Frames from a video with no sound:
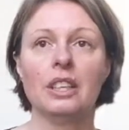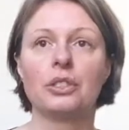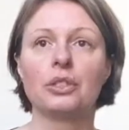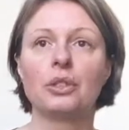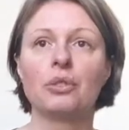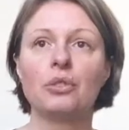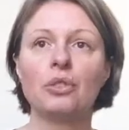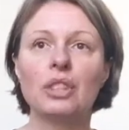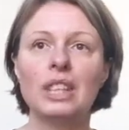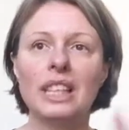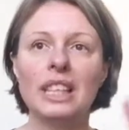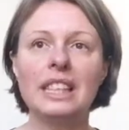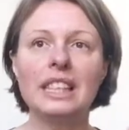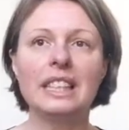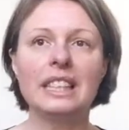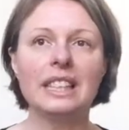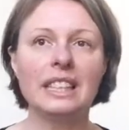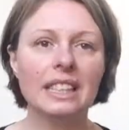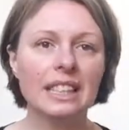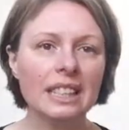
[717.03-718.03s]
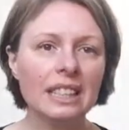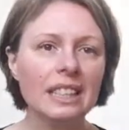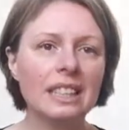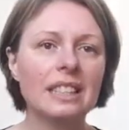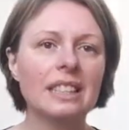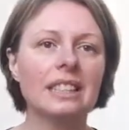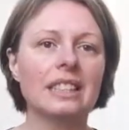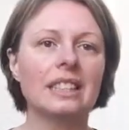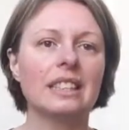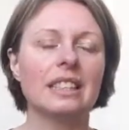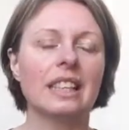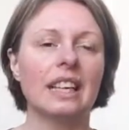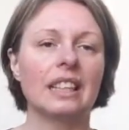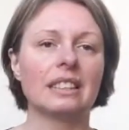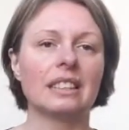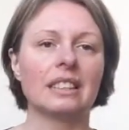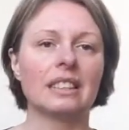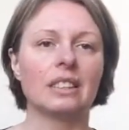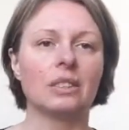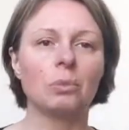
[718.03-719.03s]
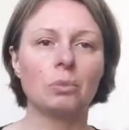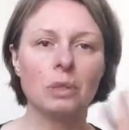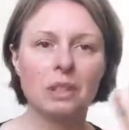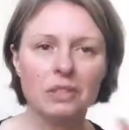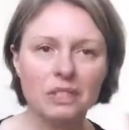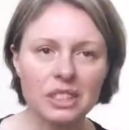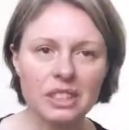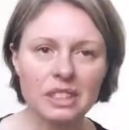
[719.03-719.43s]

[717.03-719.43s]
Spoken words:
So really easy does it, with